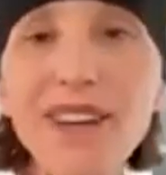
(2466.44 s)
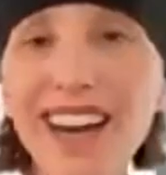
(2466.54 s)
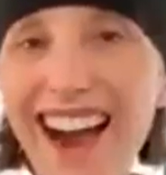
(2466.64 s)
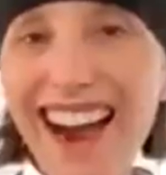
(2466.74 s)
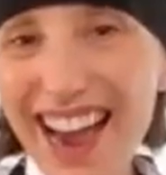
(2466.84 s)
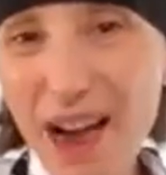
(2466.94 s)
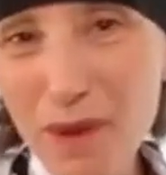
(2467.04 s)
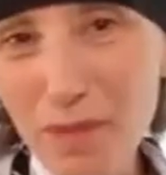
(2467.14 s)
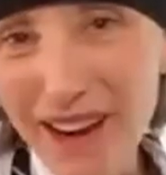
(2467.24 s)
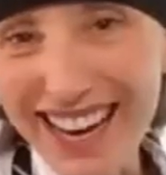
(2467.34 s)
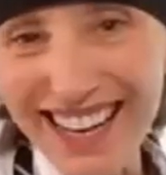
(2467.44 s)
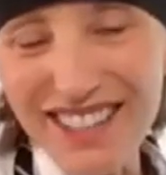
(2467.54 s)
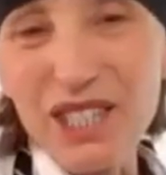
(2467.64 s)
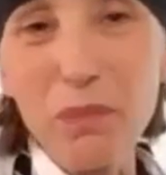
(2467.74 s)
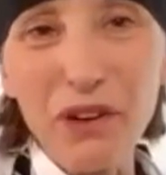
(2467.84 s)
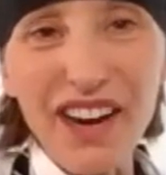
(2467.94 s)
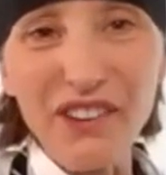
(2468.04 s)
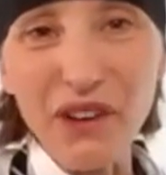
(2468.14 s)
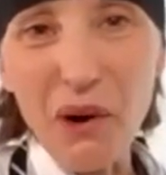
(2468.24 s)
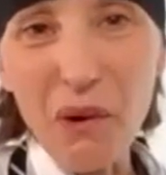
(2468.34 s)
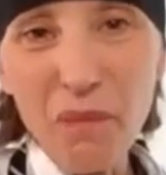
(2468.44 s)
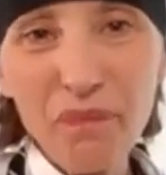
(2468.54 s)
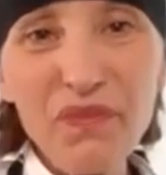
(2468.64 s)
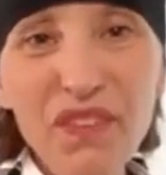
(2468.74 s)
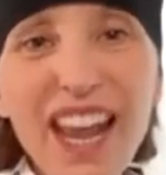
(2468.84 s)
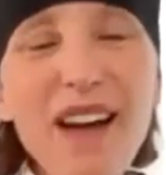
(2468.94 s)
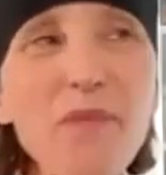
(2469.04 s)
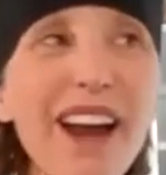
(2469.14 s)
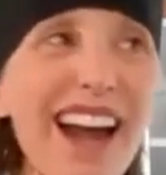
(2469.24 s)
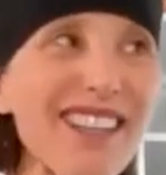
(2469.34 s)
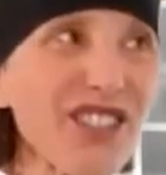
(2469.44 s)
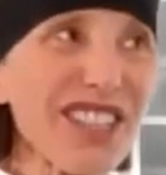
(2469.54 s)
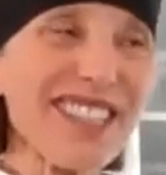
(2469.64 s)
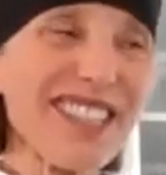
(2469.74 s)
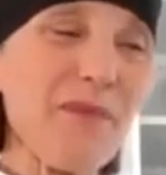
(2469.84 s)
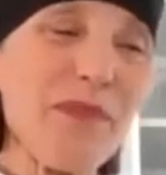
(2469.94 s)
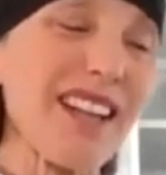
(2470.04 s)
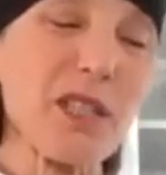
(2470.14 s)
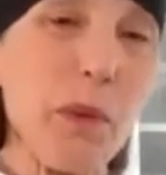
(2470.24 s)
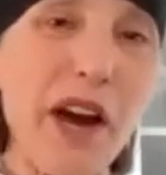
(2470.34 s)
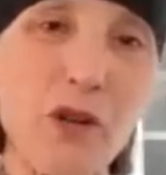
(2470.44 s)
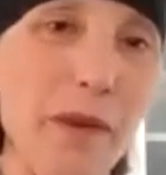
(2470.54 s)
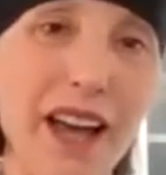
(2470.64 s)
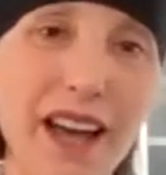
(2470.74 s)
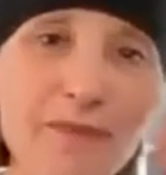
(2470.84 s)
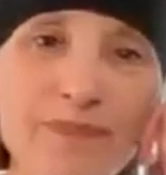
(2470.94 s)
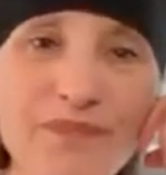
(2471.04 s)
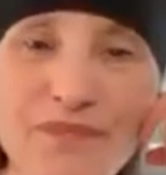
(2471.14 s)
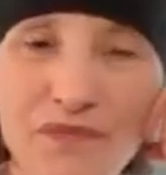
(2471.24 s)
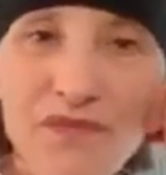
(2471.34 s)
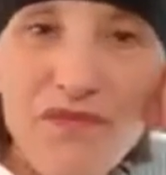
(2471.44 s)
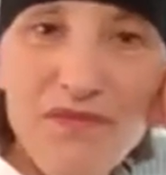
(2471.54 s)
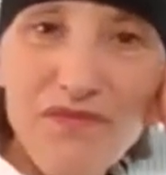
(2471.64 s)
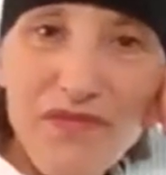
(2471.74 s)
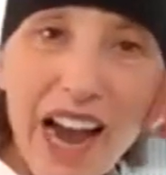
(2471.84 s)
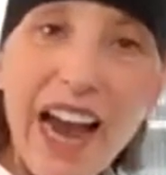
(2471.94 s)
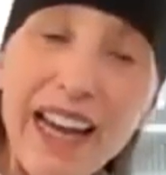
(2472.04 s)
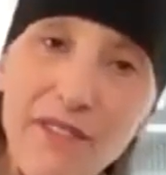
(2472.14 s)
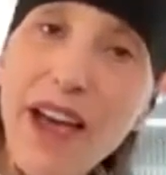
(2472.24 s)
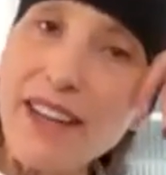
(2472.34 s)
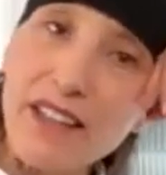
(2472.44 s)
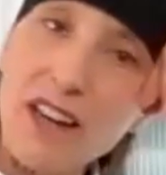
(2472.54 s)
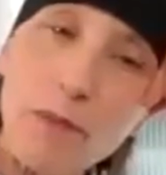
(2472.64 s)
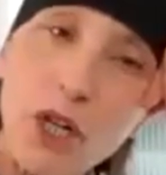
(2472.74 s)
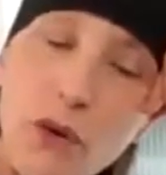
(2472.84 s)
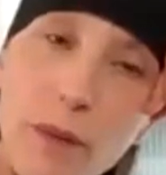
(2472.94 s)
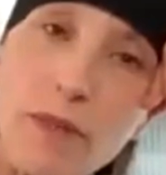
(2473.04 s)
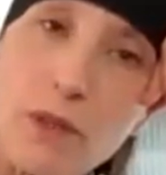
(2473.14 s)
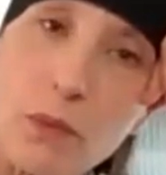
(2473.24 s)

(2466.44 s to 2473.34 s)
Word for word: mean, I am a baking superhero, but I'm not Spider-Man. I have had to come to Inspector